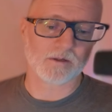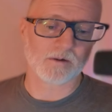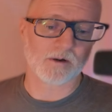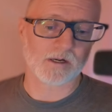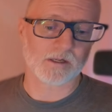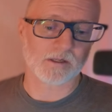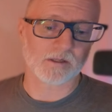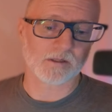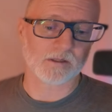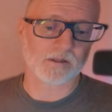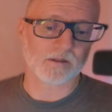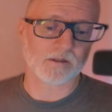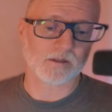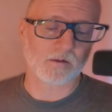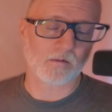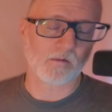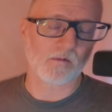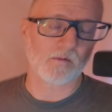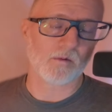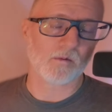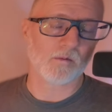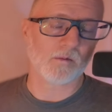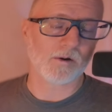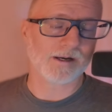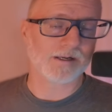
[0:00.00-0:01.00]
Or actually, some of
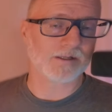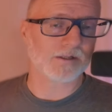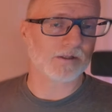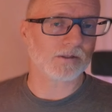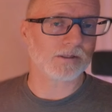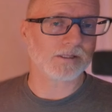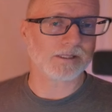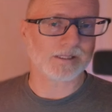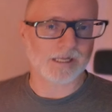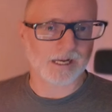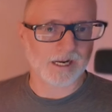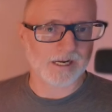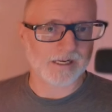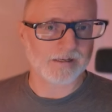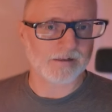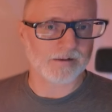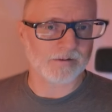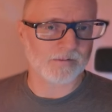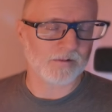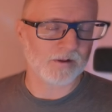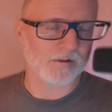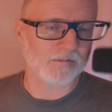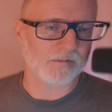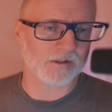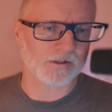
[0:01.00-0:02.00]
them will actually
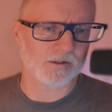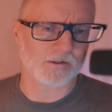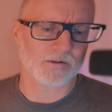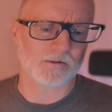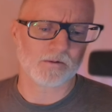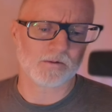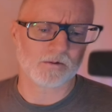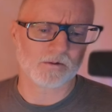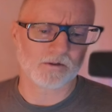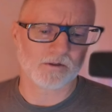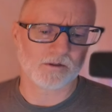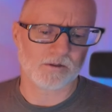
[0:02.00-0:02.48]
tighten the muscles you're,